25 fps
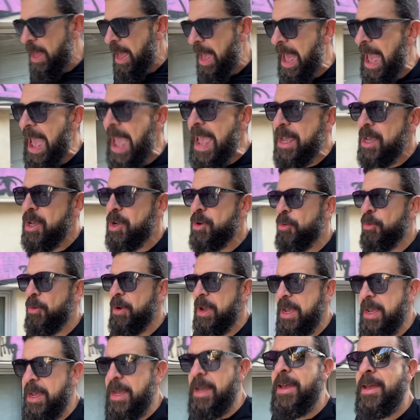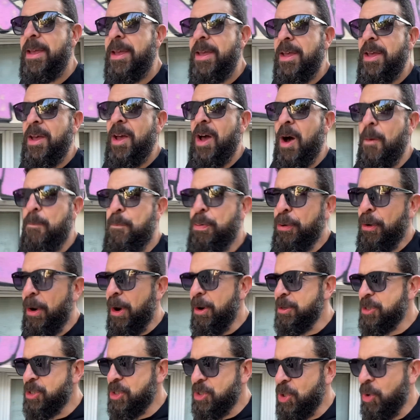angry
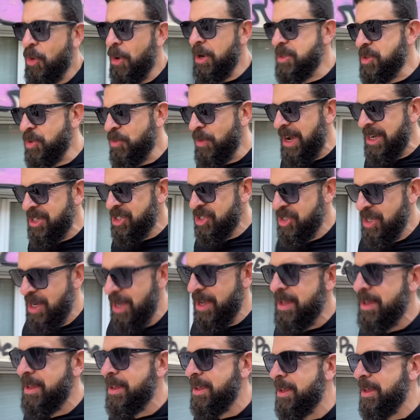approach towards Russia.